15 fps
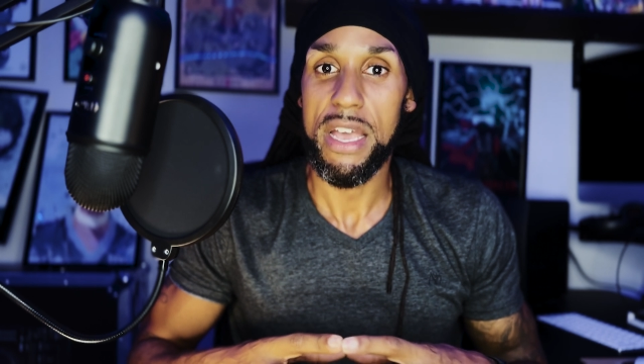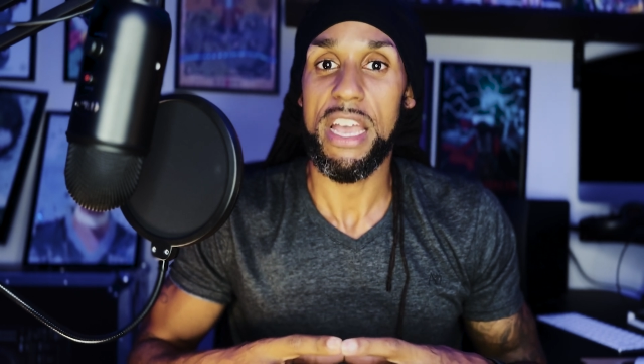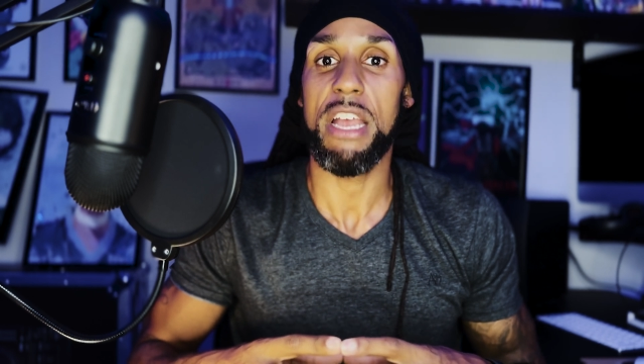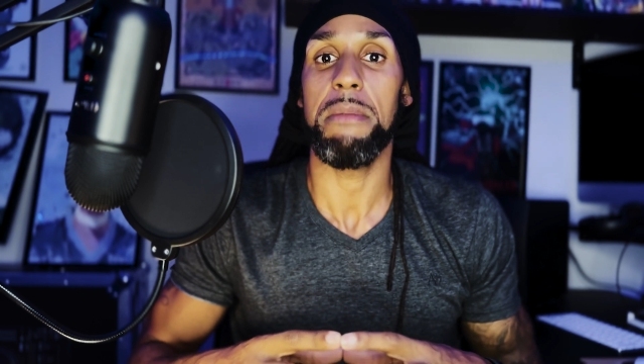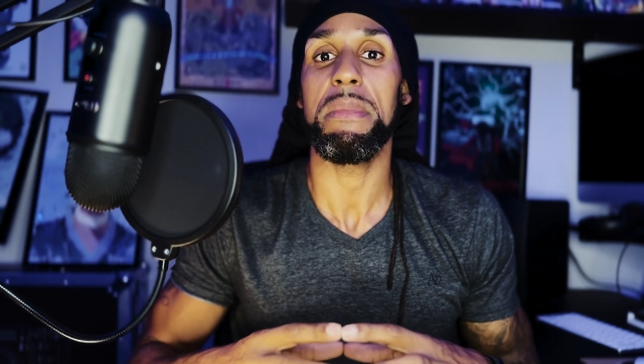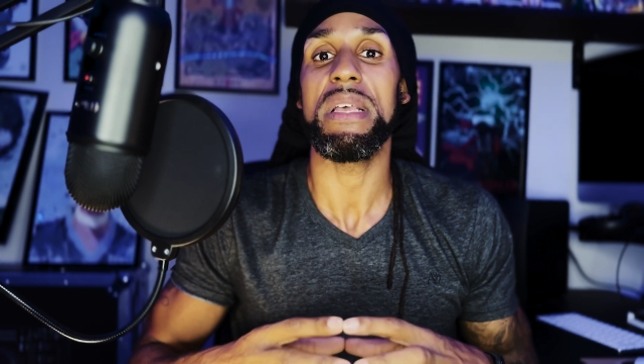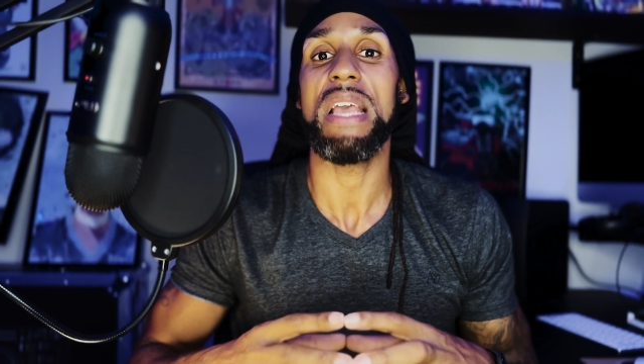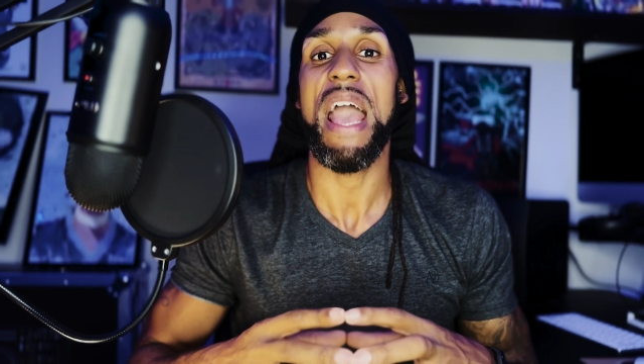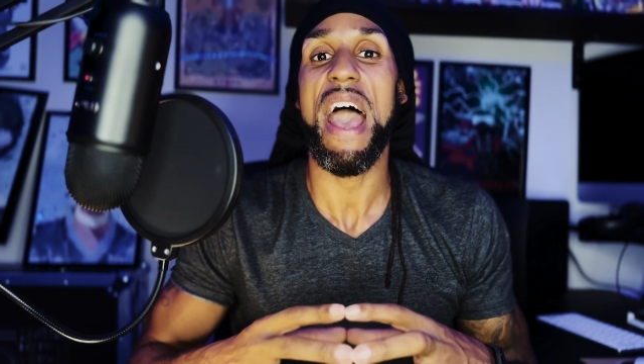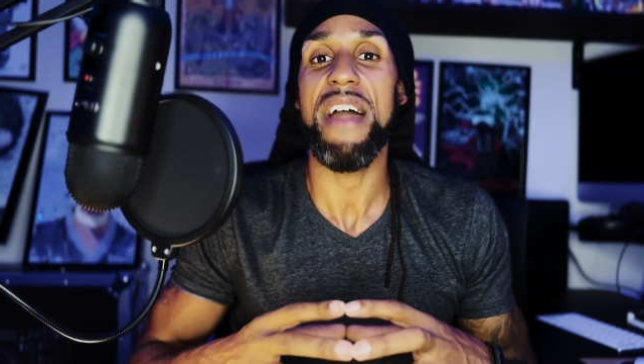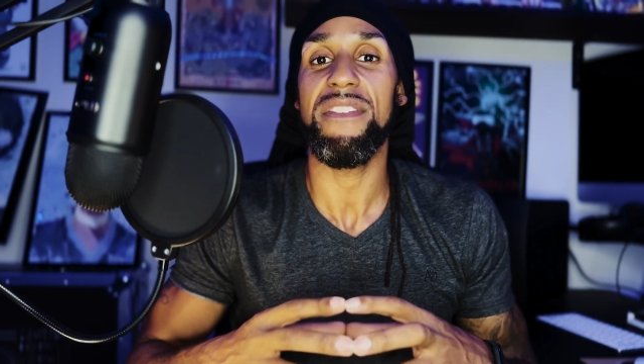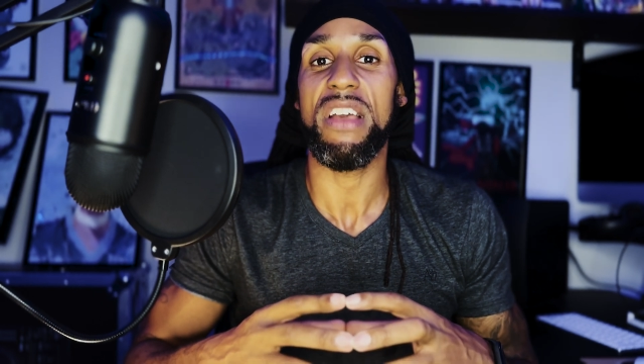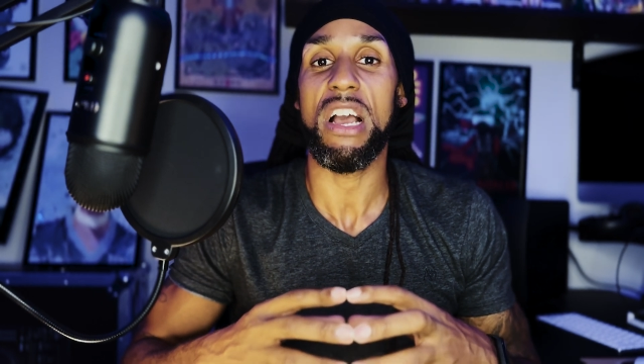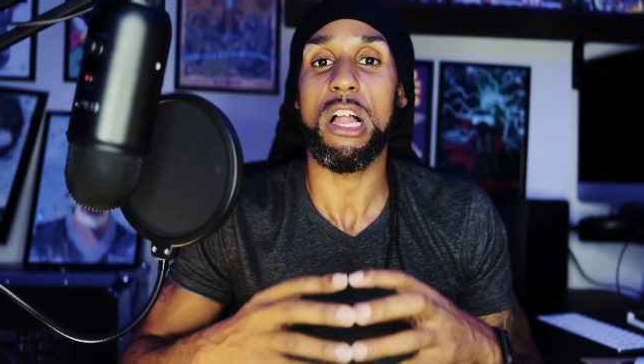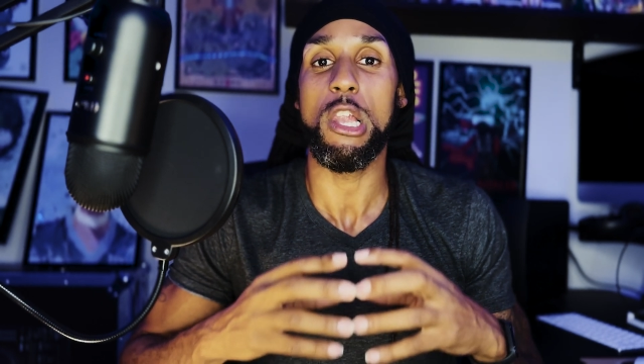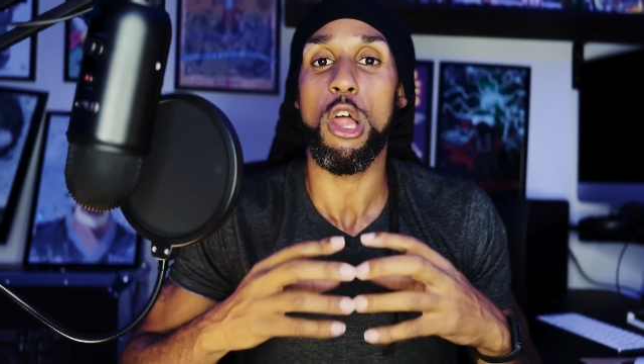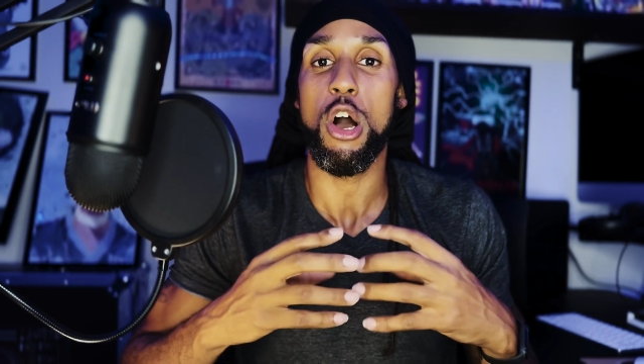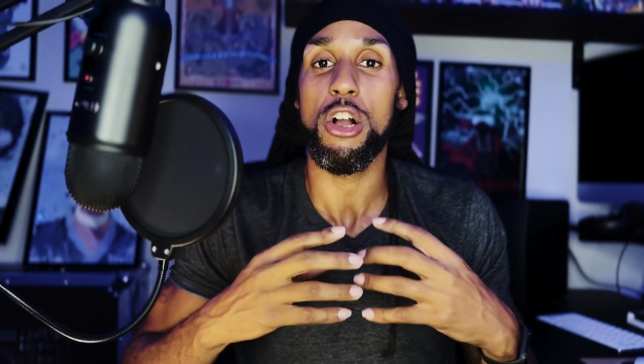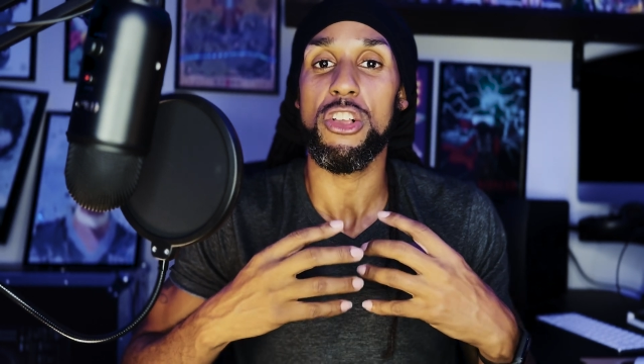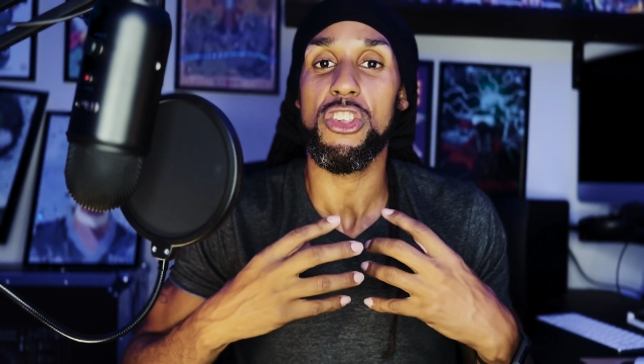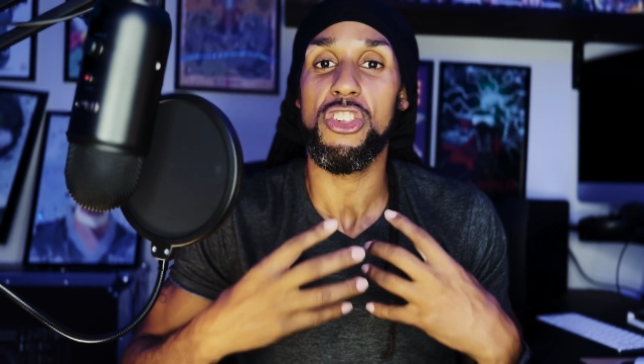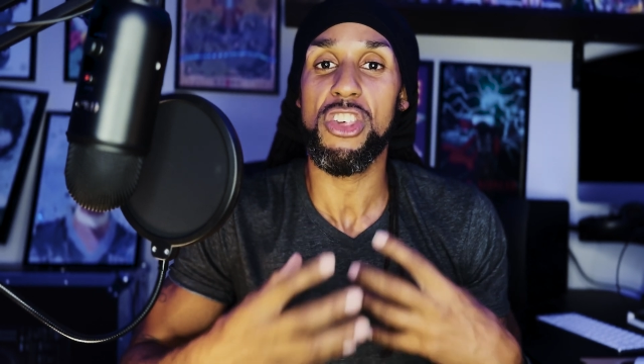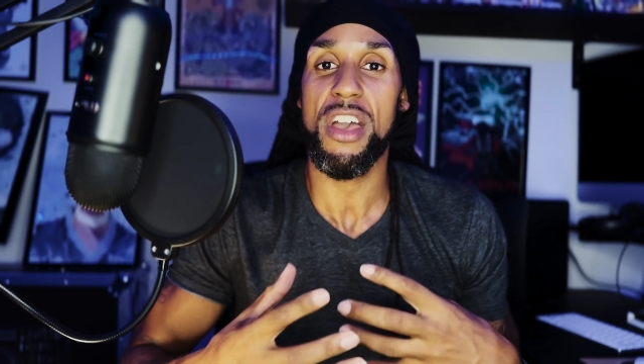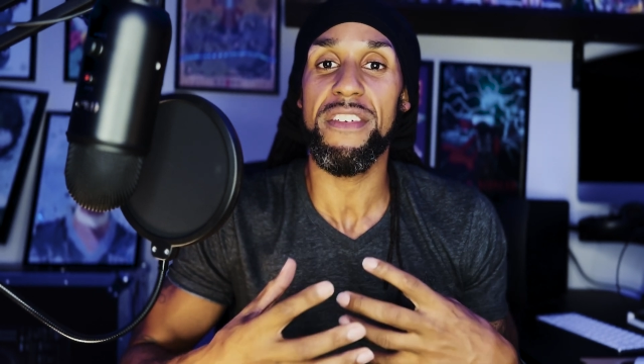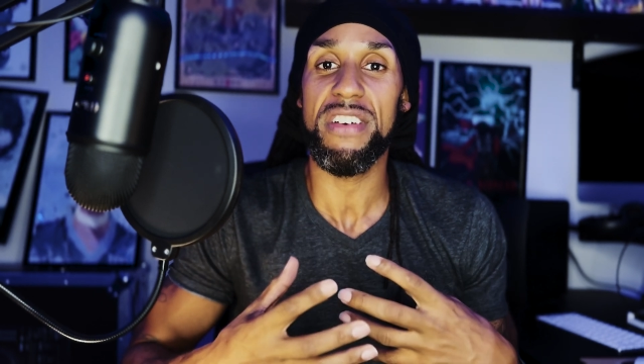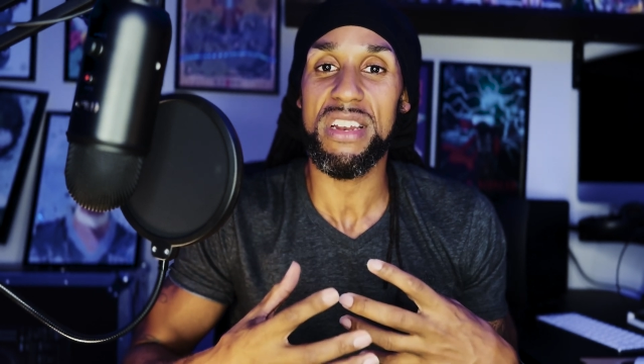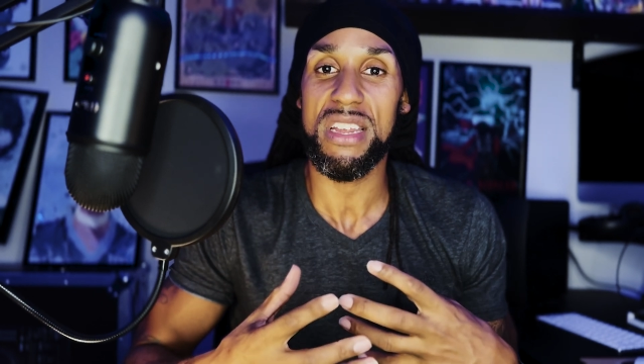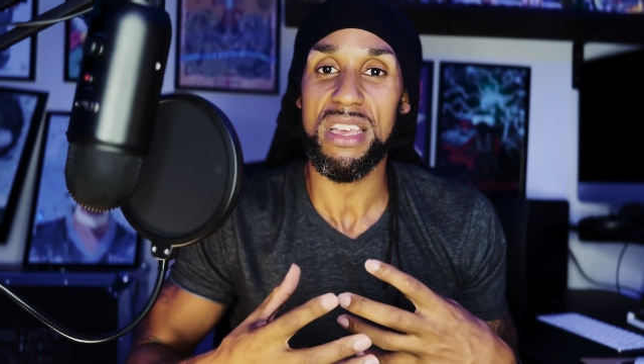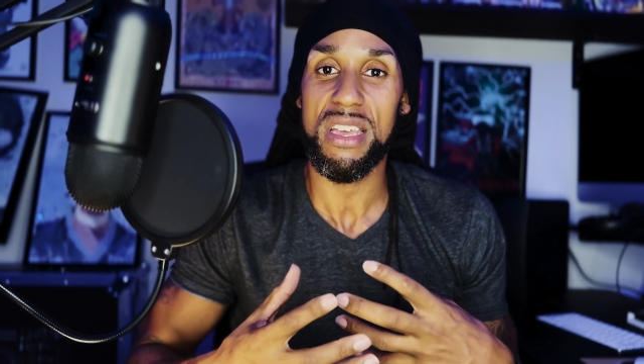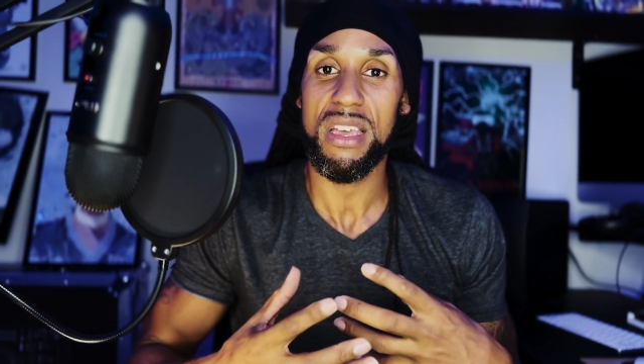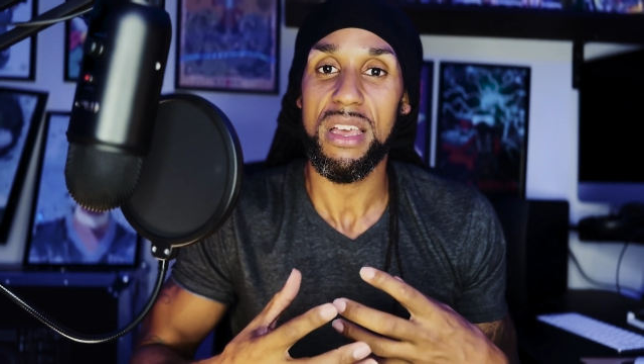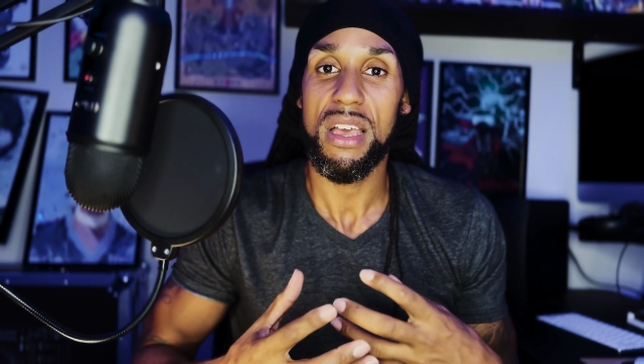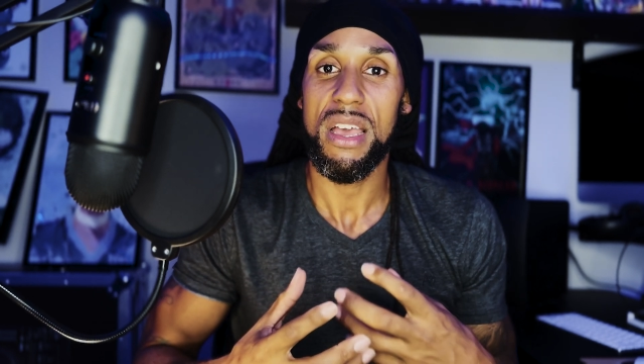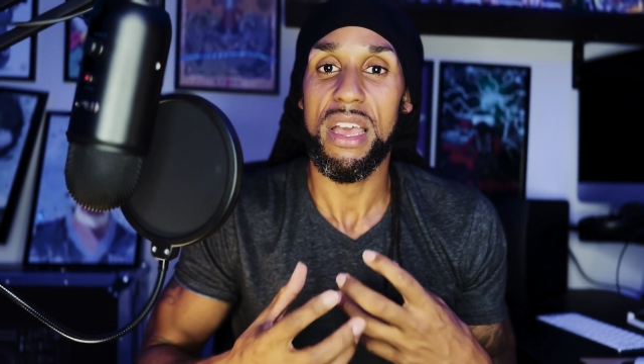in me having longevity